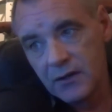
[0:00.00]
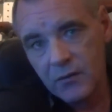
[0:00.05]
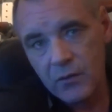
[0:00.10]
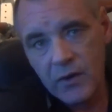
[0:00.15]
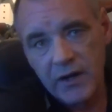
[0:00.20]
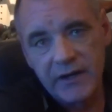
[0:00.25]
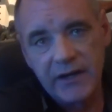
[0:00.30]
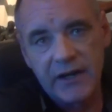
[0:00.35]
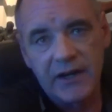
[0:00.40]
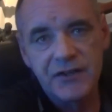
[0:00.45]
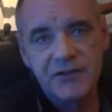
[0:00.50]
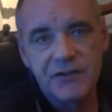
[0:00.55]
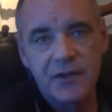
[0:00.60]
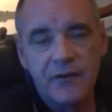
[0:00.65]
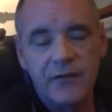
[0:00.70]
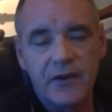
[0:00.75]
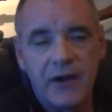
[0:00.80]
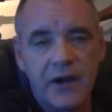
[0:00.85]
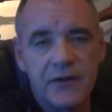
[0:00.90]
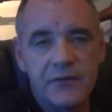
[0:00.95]
one case
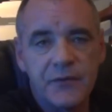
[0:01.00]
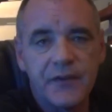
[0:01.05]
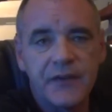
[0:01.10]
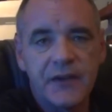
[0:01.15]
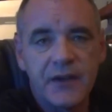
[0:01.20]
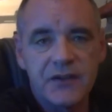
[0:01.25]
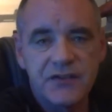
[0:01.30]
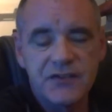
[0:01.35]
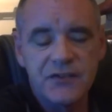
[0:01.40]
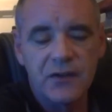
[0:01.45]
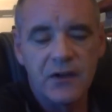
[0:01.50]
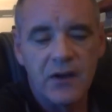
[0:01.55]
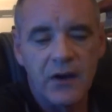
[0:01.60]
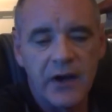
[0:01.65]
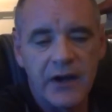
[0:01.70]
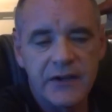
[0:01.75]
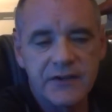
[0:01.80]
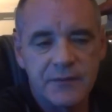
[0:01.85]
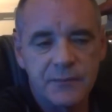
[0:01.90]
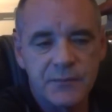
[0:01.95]
over hundred thousand dollar
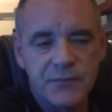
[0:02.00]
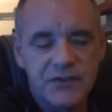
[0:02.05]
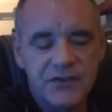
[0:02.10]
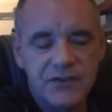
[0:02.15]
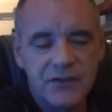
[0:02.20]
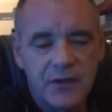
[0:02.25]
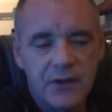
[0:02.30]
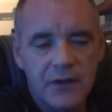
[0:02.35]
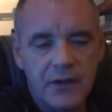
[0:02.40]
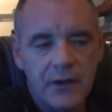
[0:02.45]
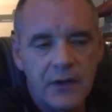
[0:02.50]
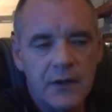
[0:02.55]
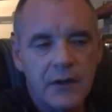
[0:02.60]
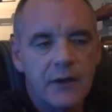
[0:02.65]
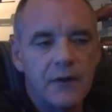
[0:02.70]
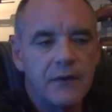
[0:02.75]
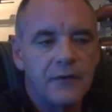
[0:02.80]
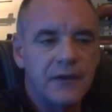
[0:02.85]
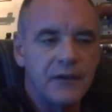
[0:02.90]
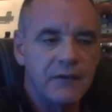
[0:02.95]
items,
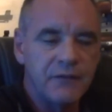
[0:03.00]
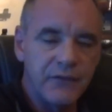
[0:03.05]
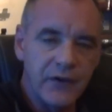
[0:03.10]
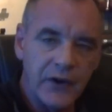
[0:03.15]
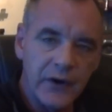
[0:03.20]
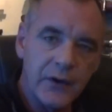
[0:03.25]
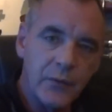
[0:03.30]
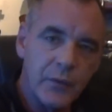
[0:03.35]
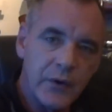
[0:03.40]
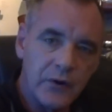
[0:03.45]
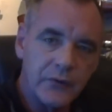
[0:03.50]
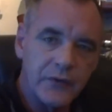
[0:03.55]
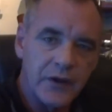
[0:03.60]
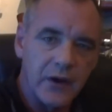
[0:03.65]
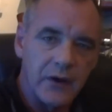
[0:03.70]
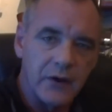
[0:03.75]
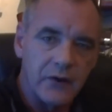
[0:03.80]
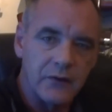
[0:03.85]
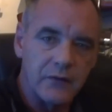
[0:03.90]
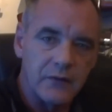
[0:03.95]
they're very well
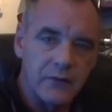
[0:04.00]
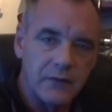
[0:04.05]
known.